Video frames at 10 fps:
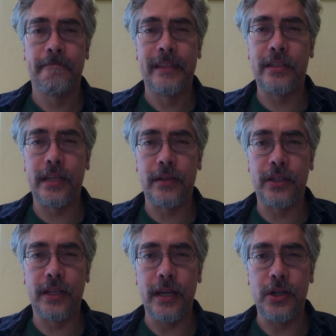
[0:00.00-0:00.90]
Let's set the
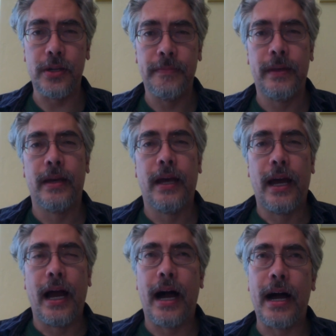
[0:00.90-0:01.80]
stage.
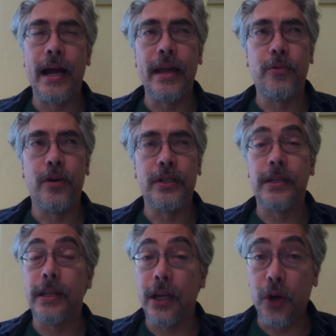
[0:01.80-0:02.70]
I was
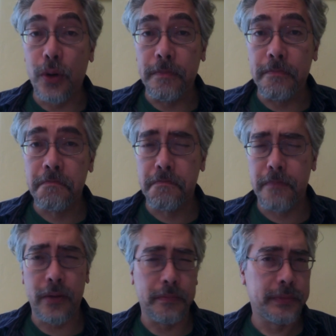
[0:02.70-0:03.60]
sitting at home
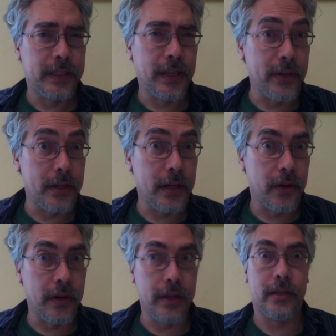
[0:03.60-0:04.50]
about
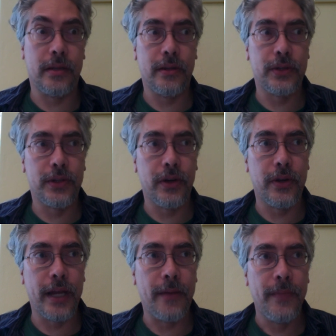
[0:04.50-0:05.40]
17 or 18 years ago
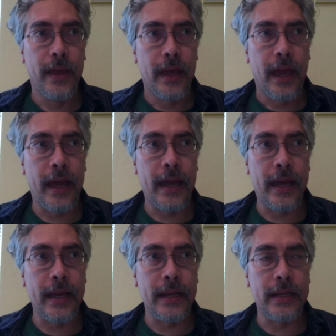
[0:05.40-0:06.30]
now,
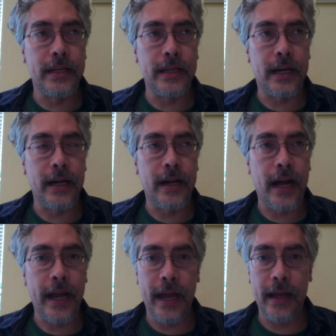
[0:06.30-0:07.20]
and
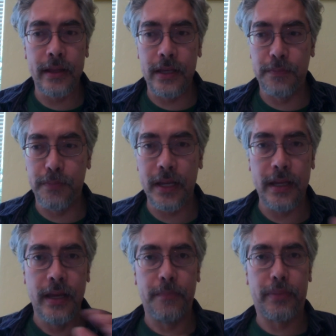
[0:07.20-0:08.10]
I had this
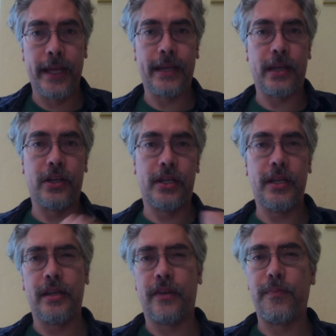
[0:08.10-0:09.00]
big blank
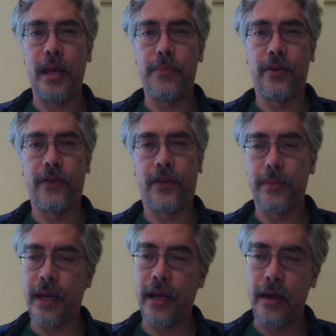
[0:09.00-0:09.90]
sheet of paper in front
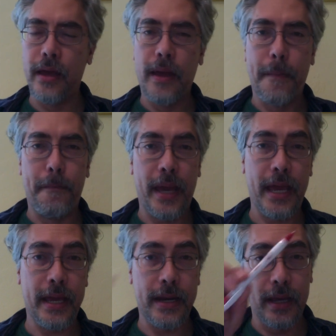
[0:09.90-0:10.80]
of me. I had a
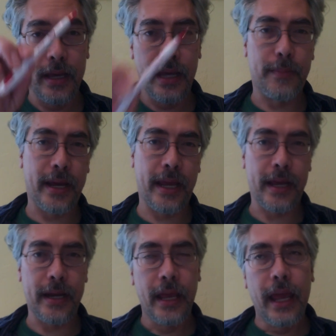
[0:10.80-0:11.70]
pen in my
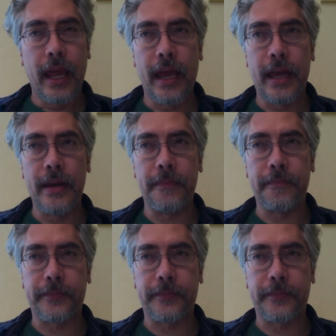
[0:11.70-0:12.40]
hand, and